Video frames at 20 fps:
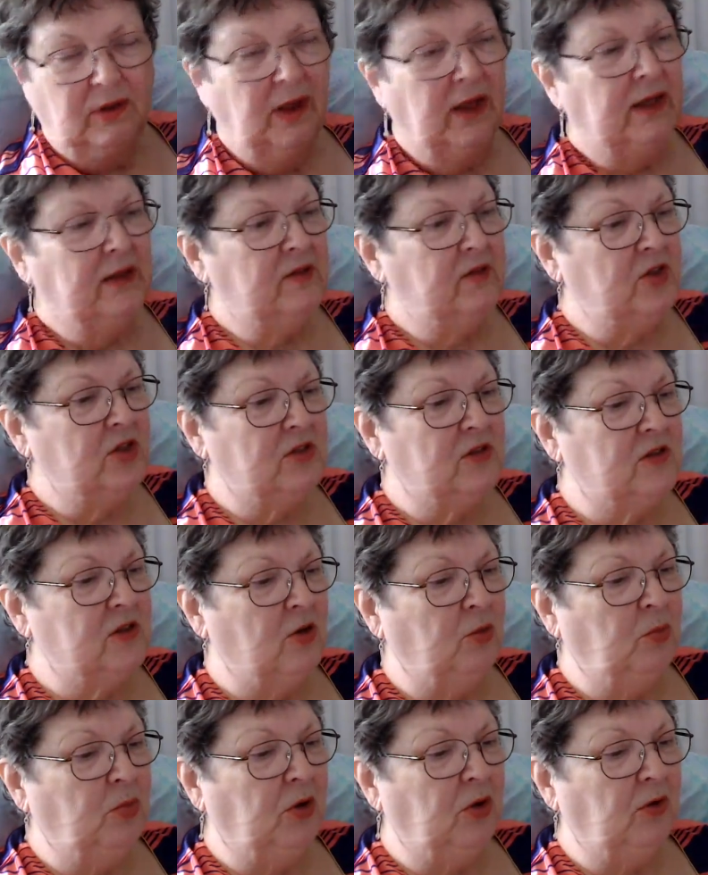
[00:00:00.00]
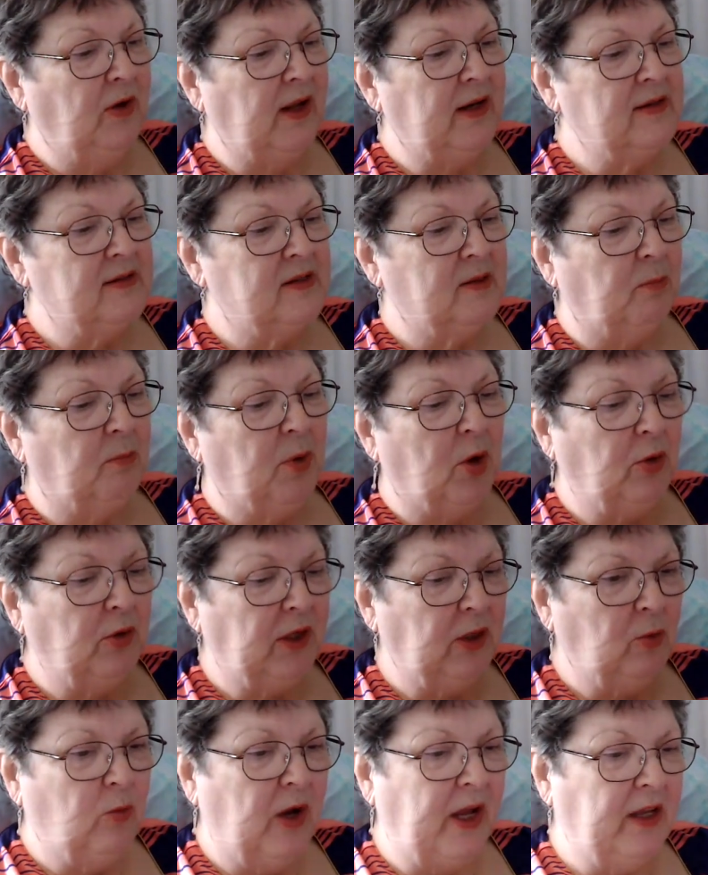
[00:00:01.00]
That is just so beautiful. And it's a
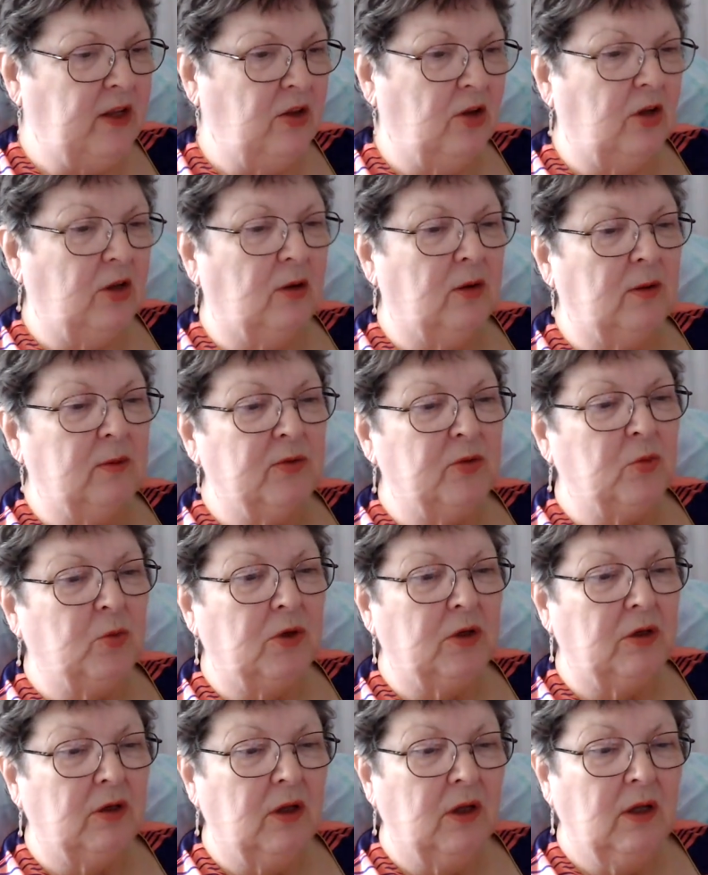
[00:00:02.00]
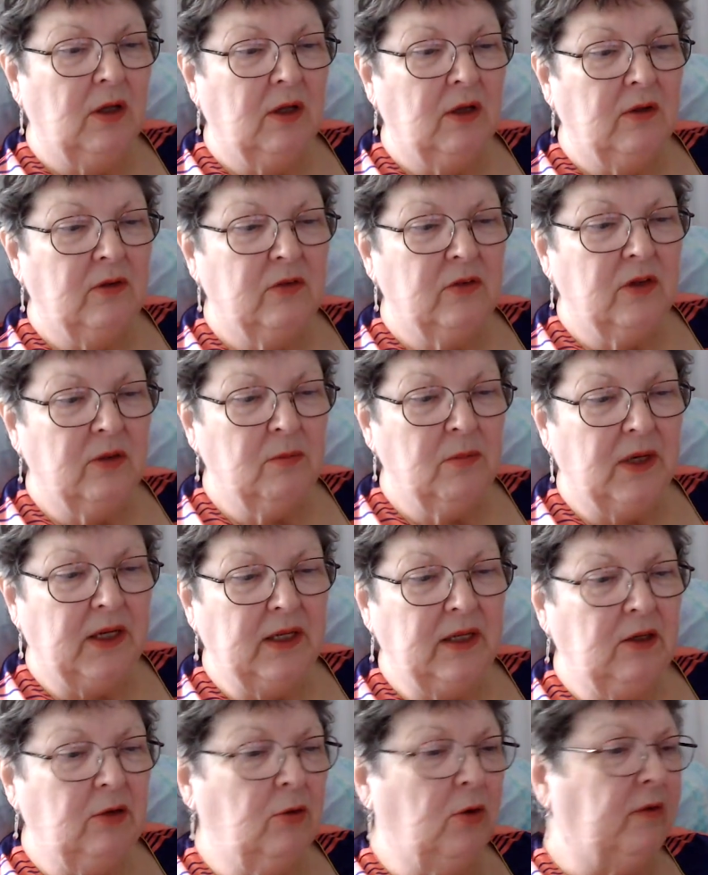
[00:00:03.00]
bulky weight. You can always wear it.
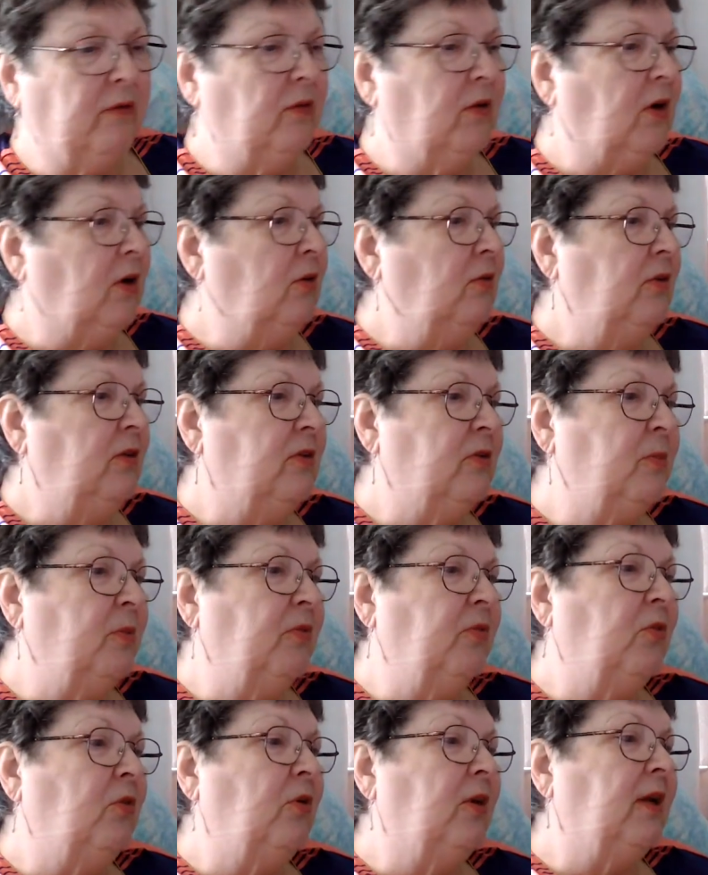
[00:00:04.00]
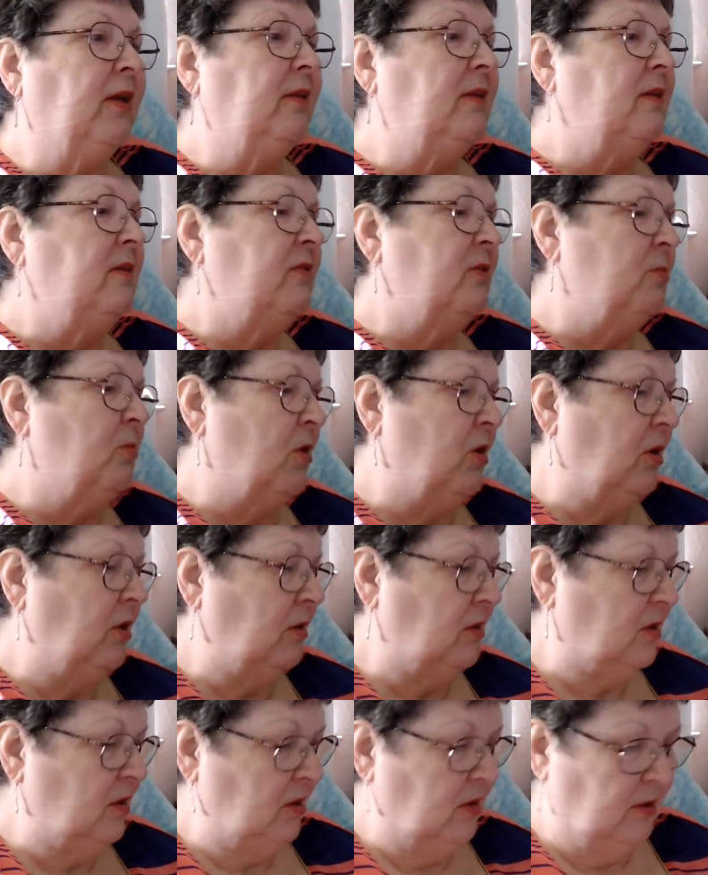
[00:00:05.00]
Somebody, whoever owned this before, had this
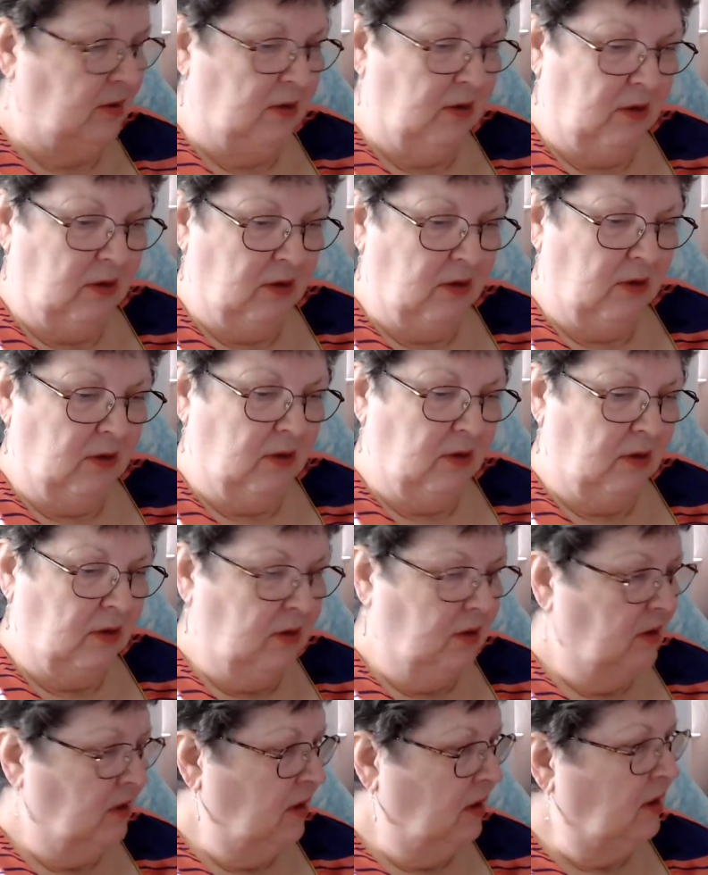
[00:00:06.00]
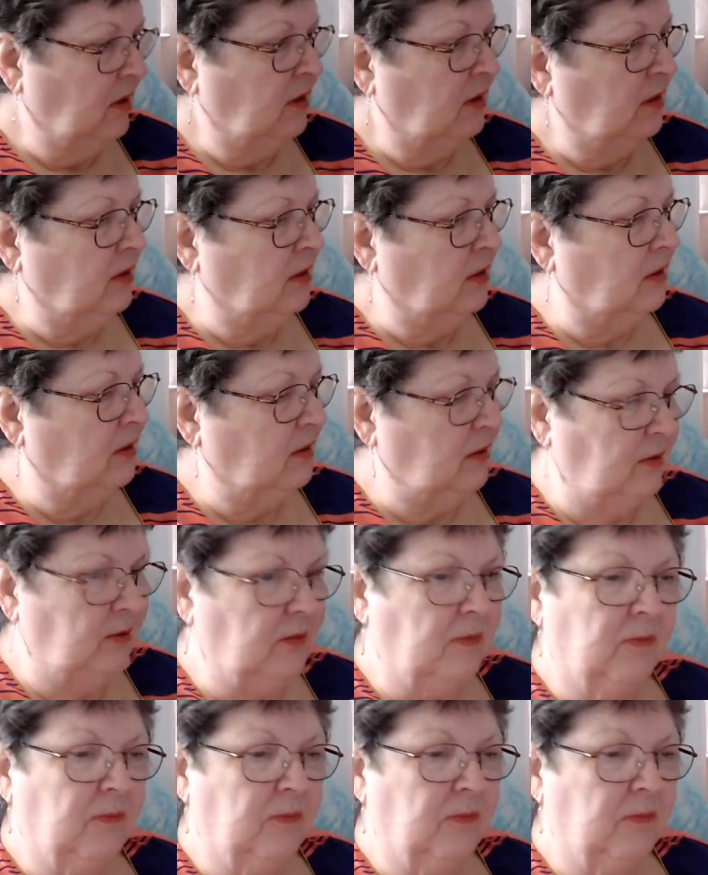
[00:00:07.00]
marked. Oh.